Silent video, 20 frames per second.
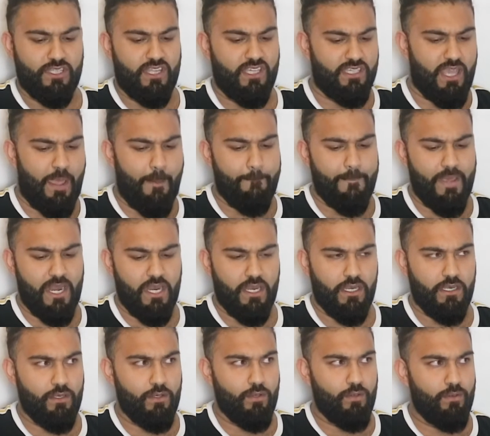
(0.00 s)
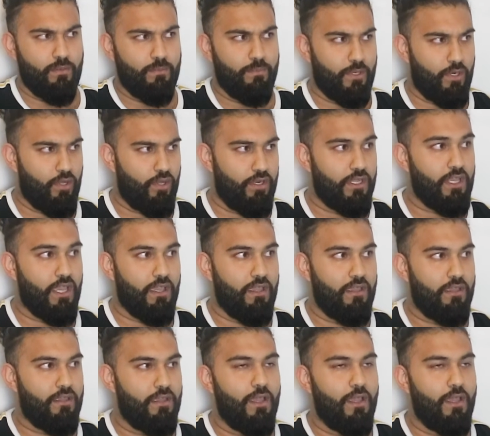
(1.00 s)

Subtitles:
things like melon, banana, yeah?